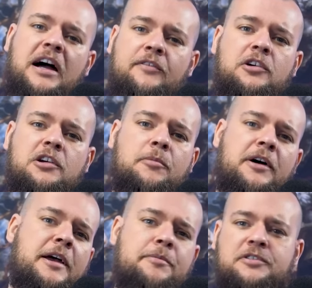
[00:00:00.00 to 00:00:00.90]
have a look at
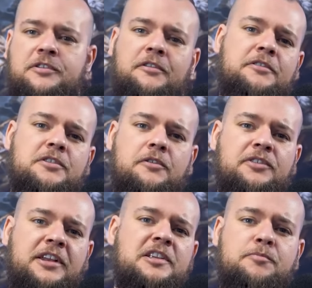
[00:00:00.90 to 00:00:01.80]
my episodes on
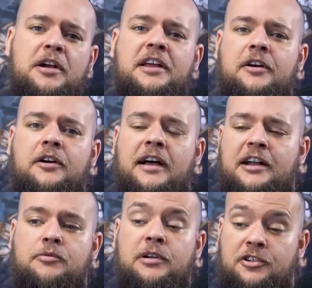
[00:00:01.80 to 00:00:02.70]
Dennis Prager
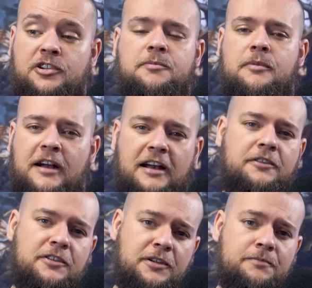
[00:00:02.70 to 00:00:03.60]
and religious
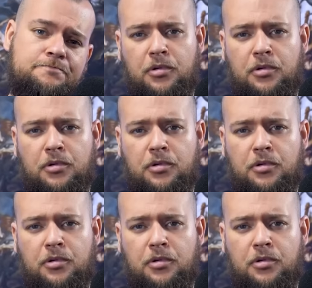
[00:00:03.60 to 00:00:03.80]
morality.